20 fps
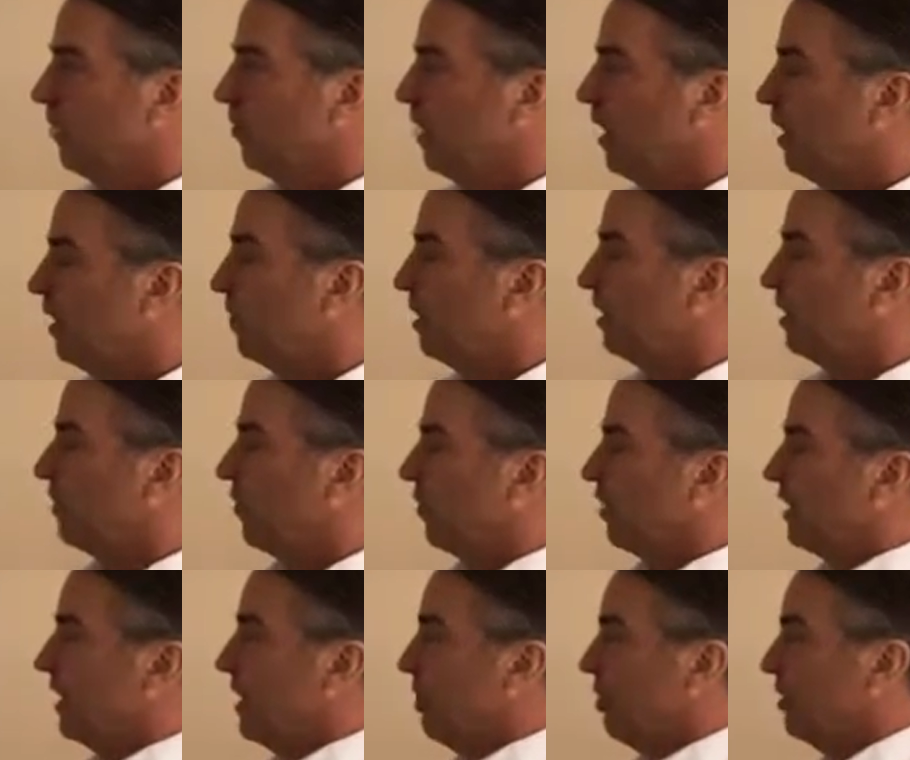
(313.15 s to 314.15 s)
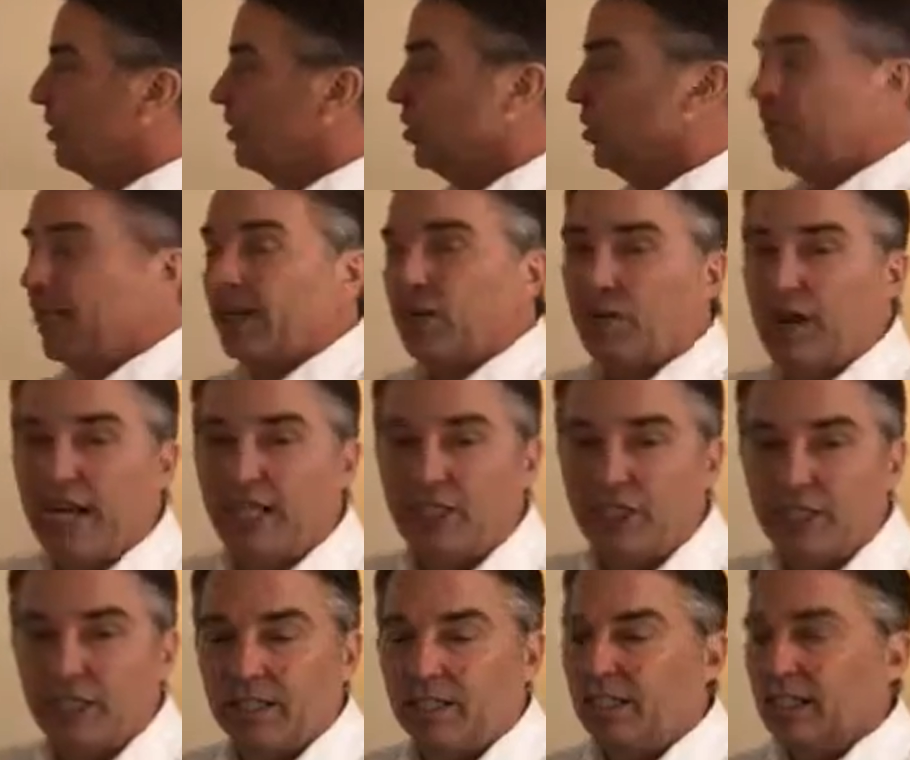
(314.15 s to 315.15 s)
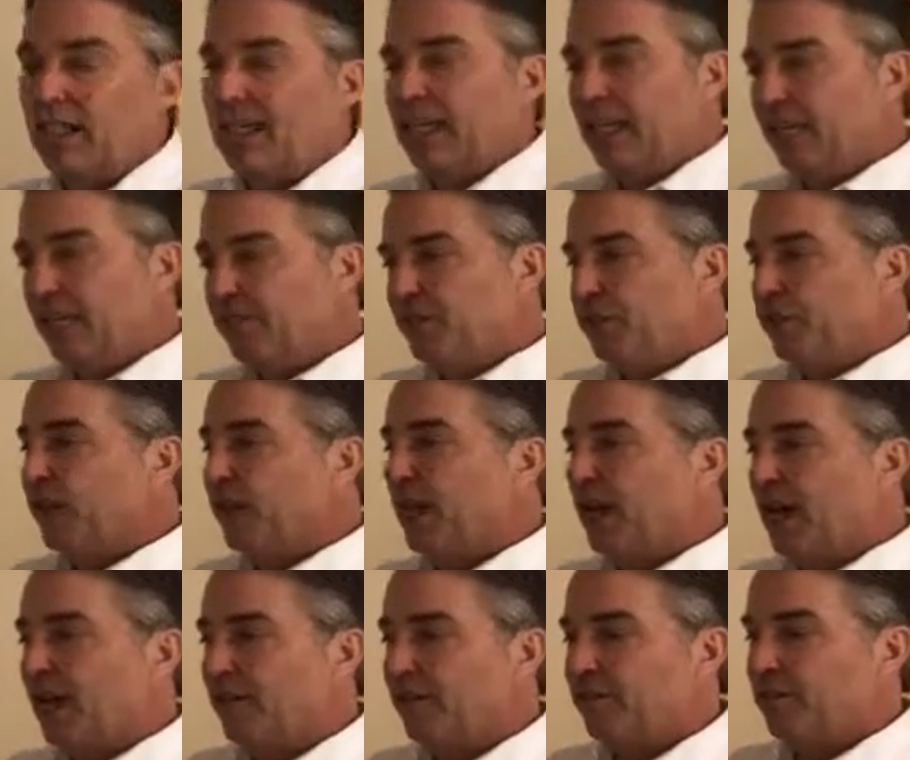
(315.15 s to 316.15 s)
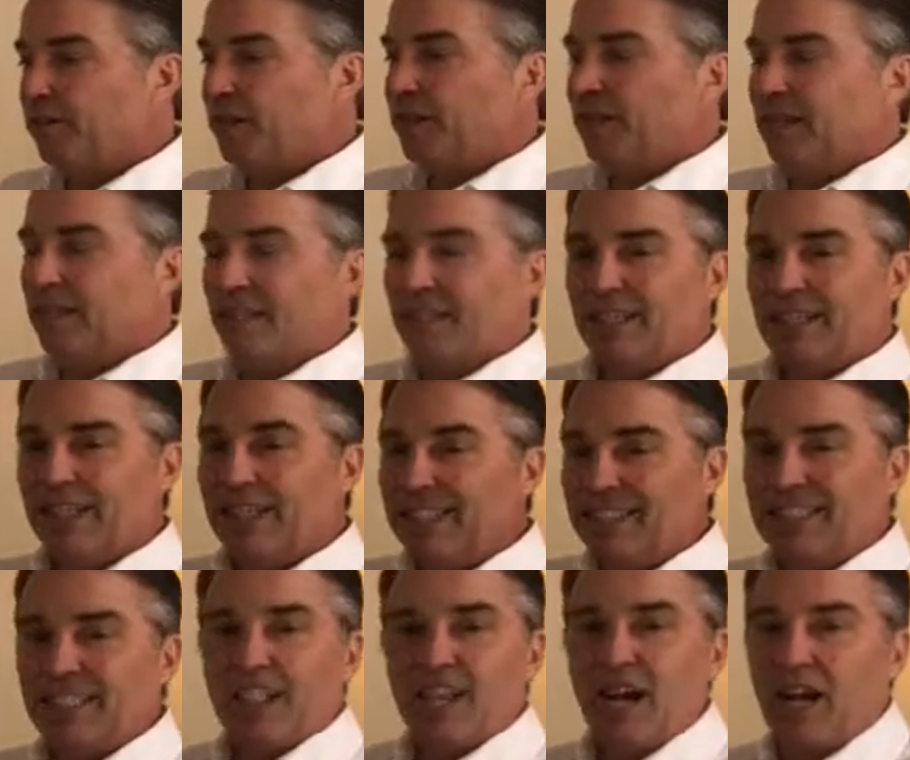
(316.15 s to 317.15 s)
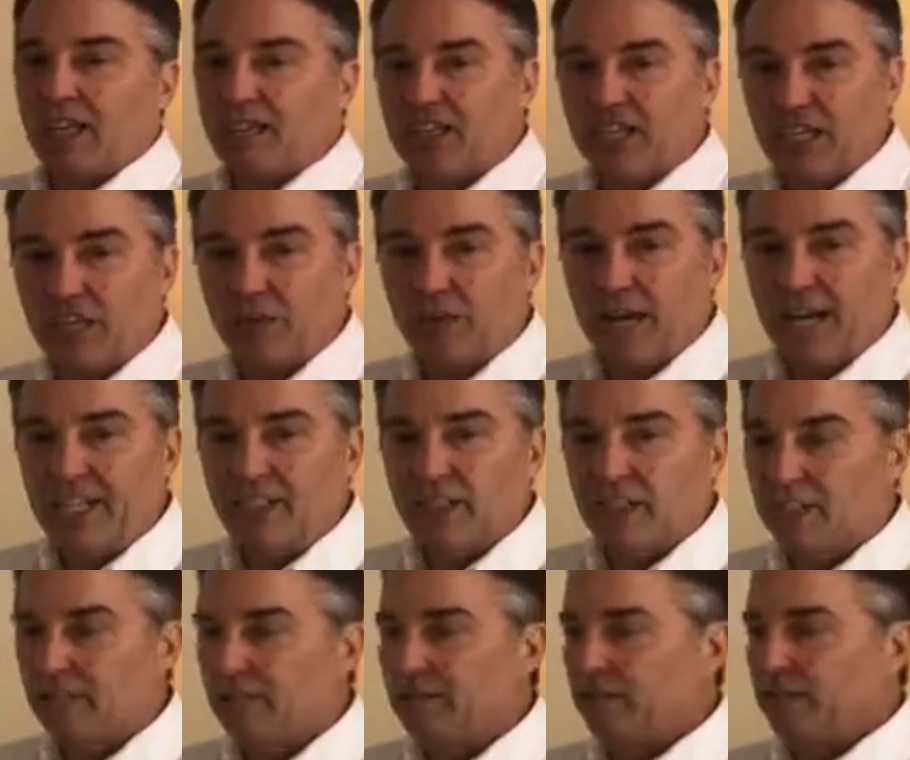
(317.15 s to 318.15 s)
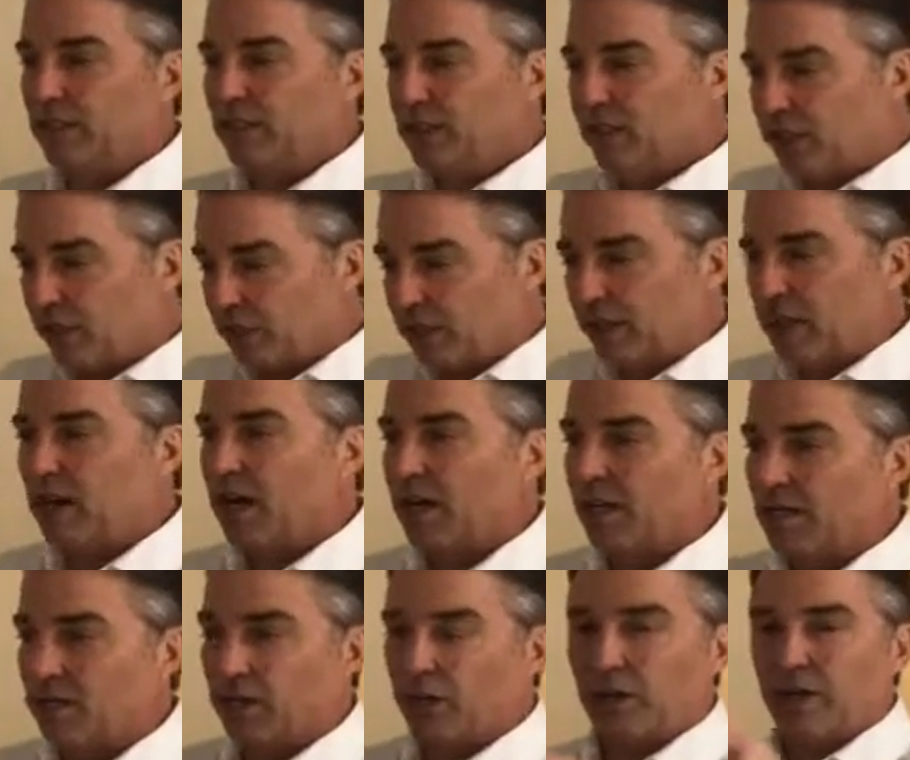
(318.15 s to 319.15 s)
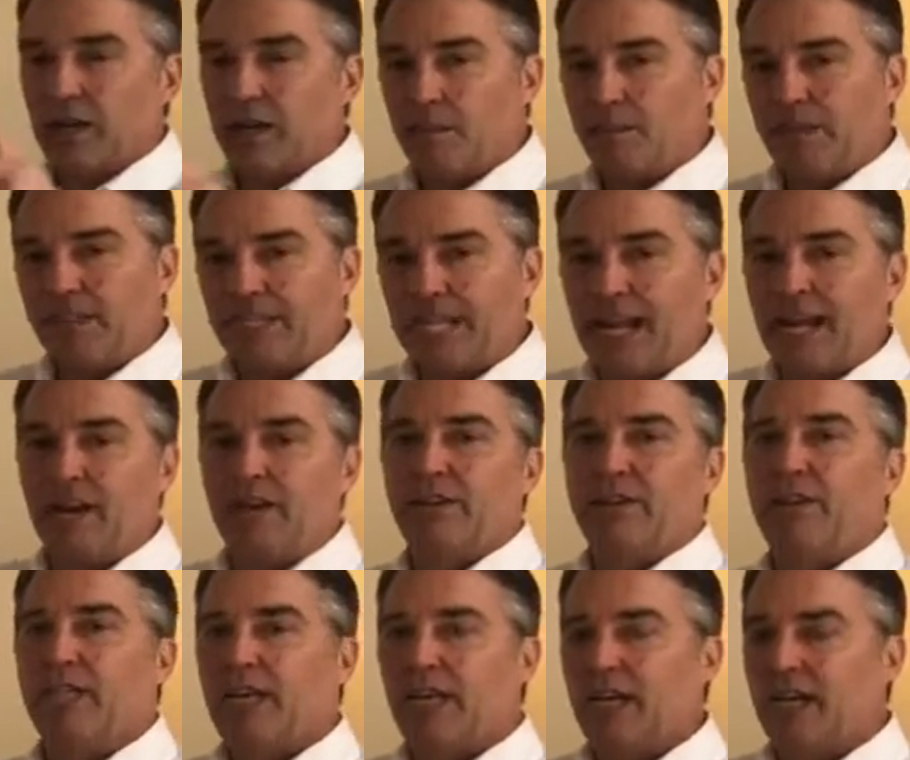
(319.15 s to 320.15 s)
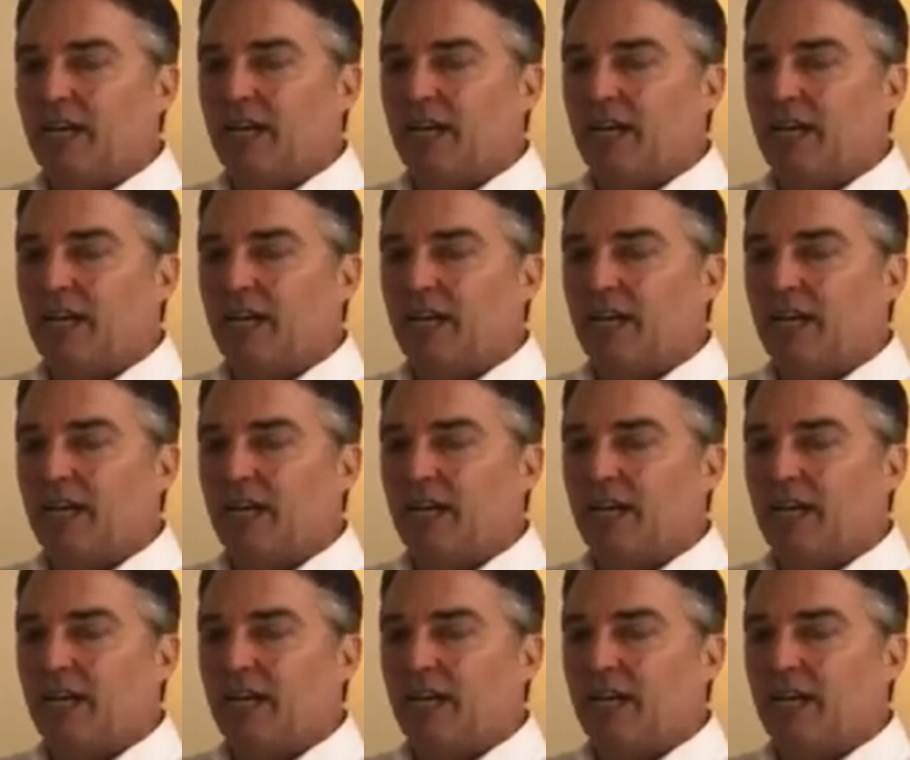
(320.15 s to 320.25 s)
elements. For example, generation. If you have instant on generation, you can turn it on and turn it up and down